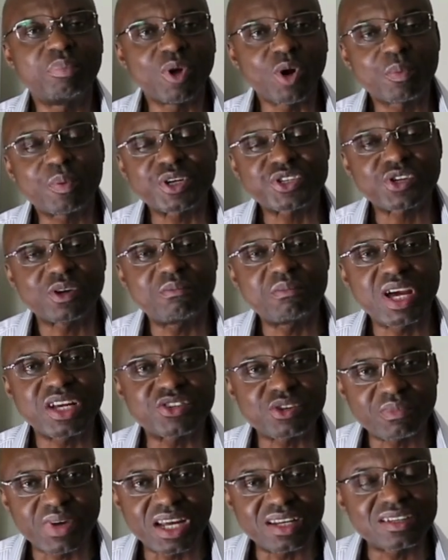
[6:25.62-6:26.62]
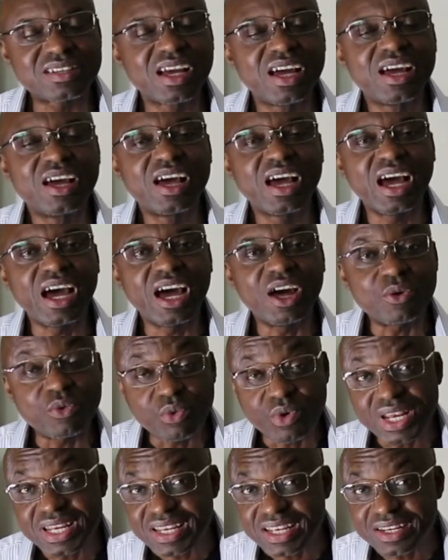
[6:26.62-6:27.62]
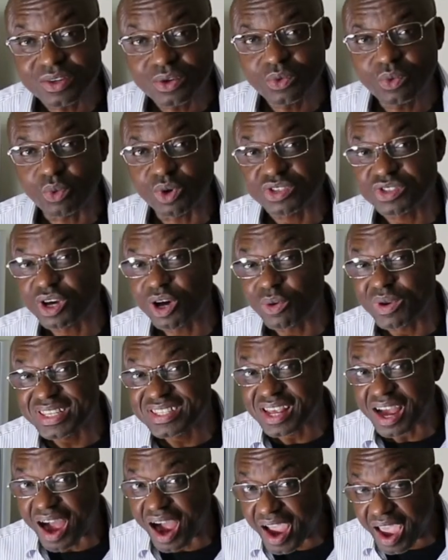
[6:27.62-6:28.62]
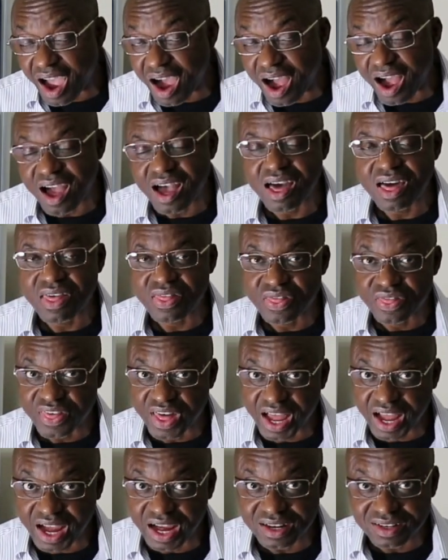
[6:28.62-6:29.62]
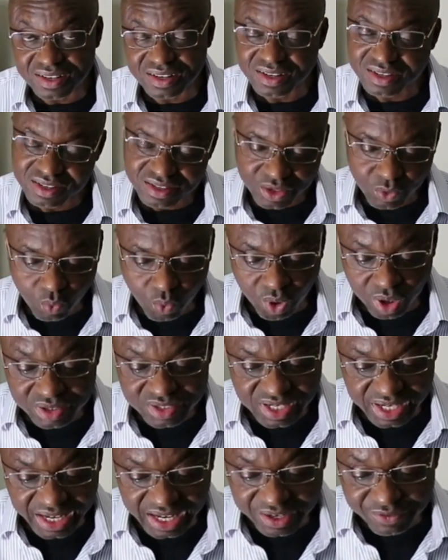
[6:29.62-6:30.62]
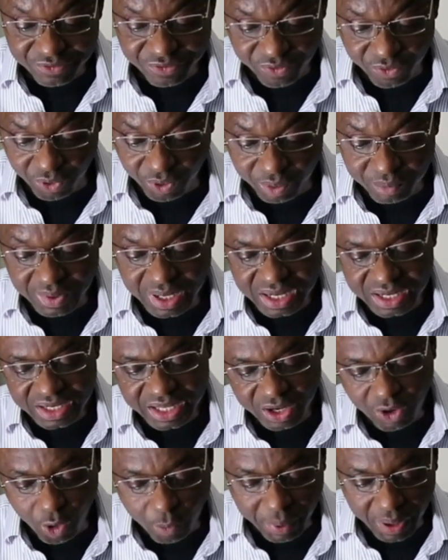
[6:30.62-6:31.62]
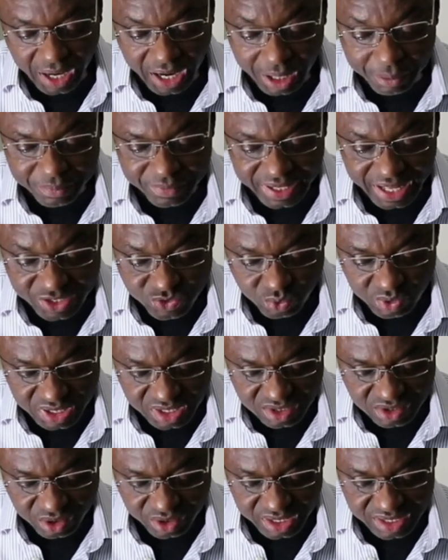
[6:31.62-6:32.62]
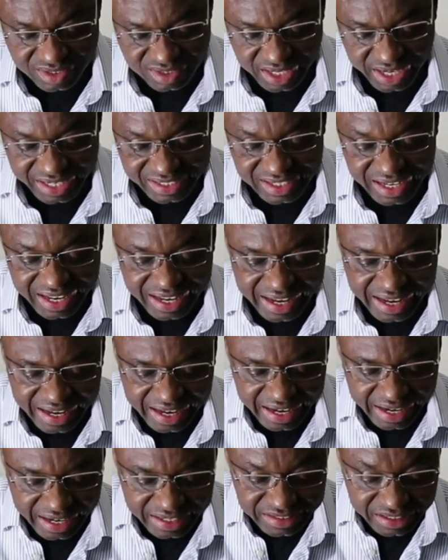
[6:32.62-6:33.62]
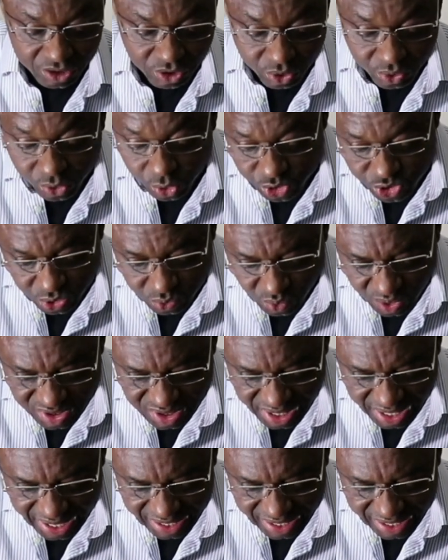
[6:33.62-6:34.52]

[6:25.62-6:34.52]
blood pressure measurement uh, reading was always higher than the one taken from the upper arm. That's what this study is saying. And their conclusion was